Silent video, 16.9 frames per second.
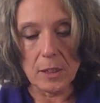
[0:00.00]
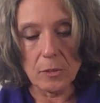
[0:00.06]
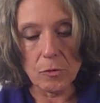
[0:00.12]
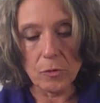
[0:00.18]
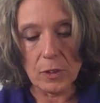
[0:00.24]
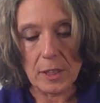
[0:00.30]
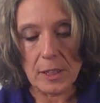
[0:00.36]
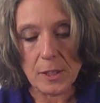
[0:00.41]

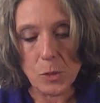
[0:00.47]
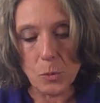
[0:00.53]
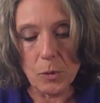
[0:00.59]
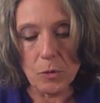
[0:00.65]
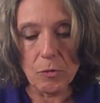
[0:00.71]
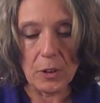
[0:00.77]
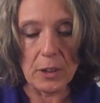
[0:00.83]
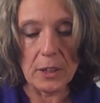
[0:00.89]
infants
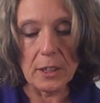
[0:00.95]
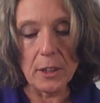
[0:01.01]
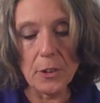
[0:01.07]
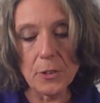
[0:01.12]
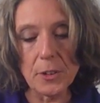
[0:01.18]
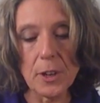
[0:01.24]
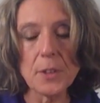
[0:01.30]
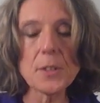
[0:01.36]
with very
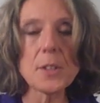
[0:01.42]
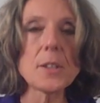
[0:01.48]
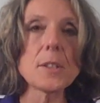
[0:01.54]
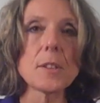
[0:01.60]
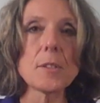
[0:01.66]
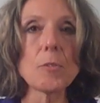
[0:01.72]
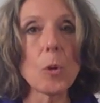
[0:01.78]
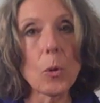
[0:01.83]
low
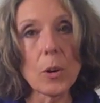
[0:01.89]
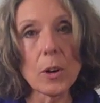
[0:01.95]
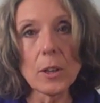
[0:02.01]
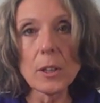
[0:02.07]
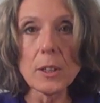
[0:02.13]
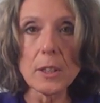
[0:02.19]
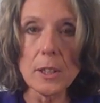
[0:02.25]
doses of oral